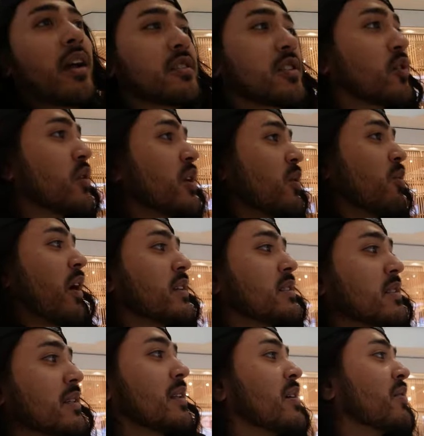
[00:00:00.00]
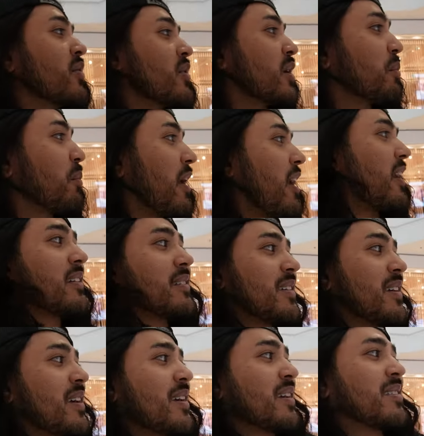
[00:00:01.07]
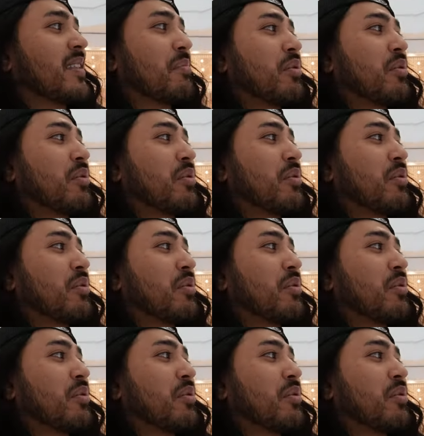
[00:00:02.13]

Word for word: out to Greenways Delivery, man. They